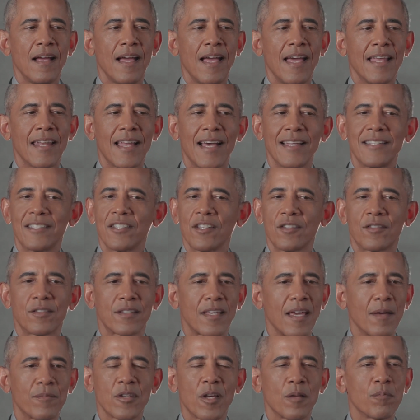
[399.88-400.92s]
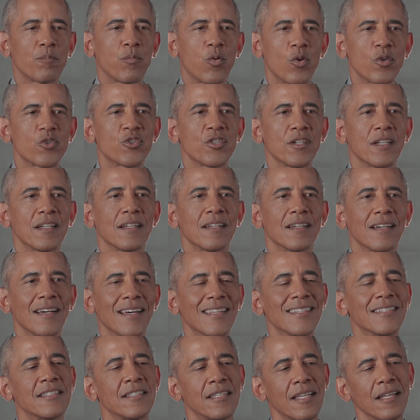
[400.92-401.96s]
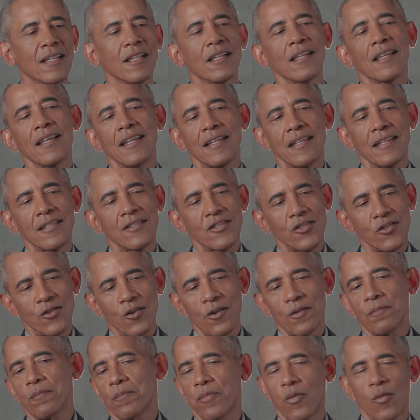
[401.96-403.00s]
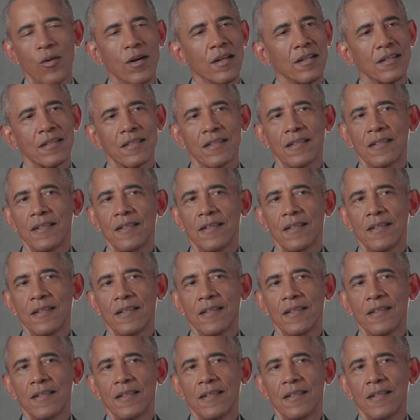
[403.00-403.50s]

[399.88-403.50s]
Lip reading: and I just kept on pushing until at a certain point